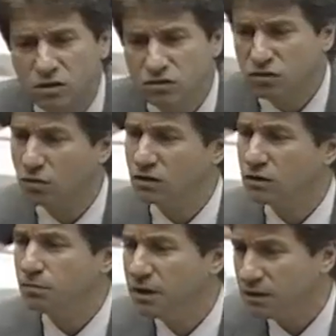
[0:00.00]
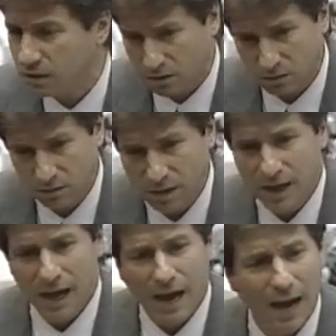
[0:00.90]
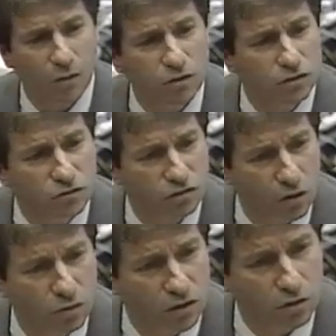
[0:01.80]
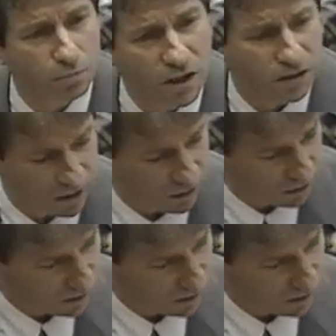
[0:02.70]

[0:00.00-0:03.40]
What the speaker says: could so little be there? How could so little be there?